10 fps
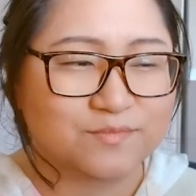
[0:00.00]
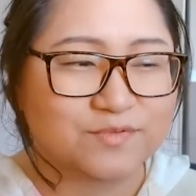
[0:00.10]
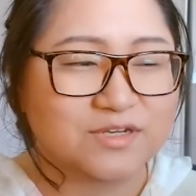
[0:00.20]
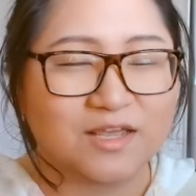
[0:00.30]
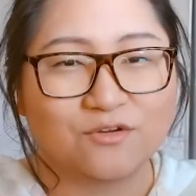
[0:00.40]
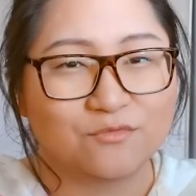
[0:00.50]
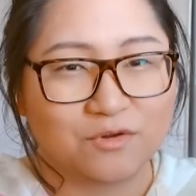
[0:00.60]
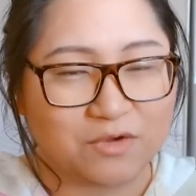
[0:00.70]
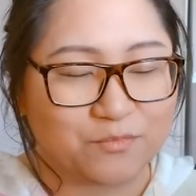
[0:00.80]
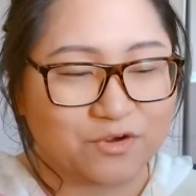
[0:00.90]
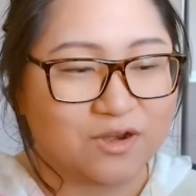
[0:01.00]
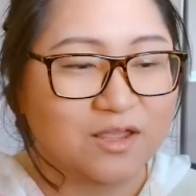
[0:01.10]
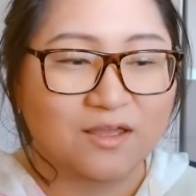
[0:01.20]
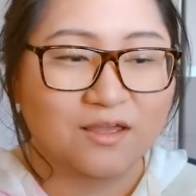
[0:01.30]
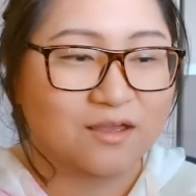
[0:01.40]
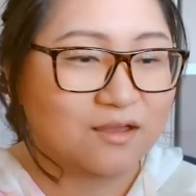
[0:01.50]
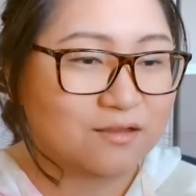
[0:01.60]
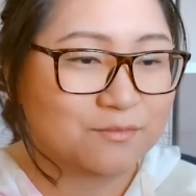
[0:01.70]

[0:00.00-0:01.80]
but I don't remember. Um,